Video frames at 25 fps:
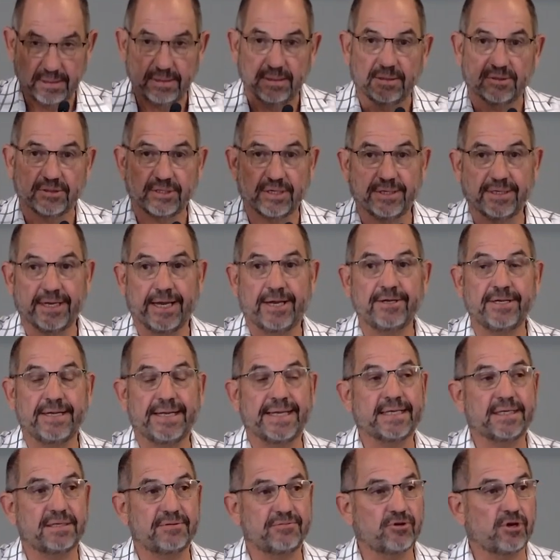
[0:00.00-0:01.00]
So, no
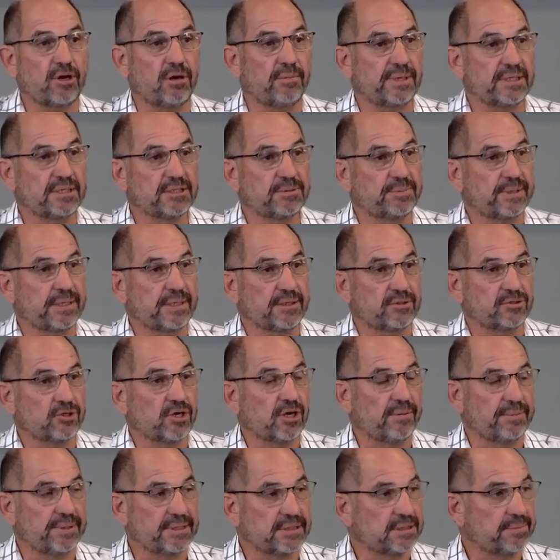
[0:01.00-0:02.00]
negative comments about,
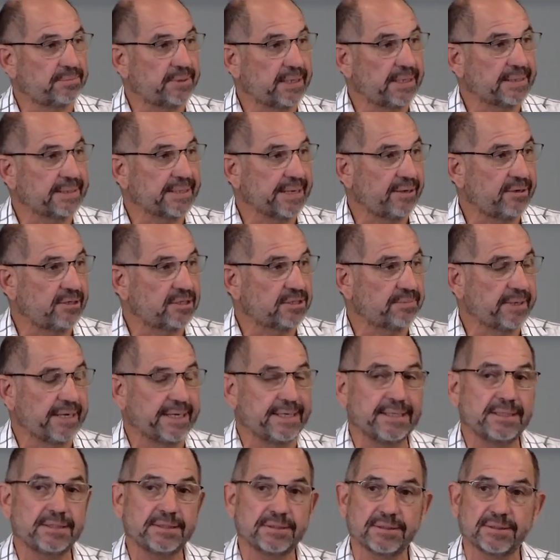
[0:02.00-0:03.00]
comments about
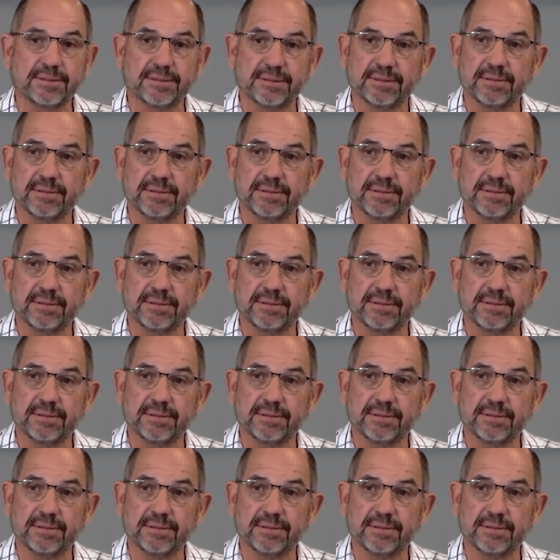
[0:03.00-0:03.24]
charismatics,